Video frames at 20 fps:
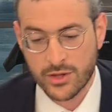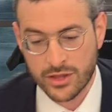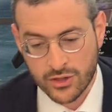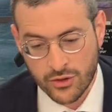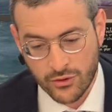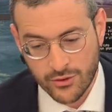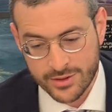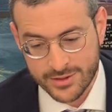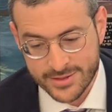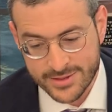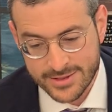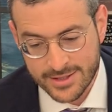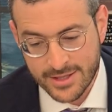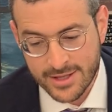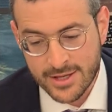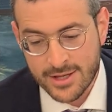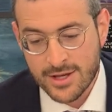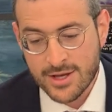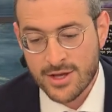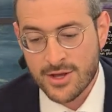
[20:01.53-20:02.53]
with curtains.
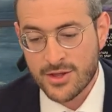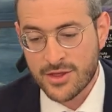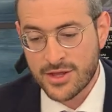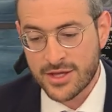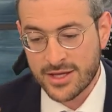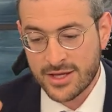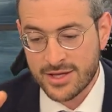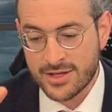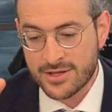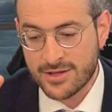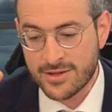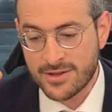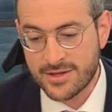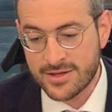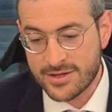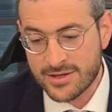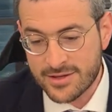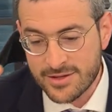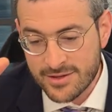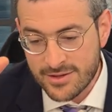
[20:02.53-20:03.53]
The,
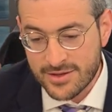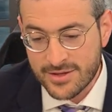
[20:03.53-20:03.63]
the,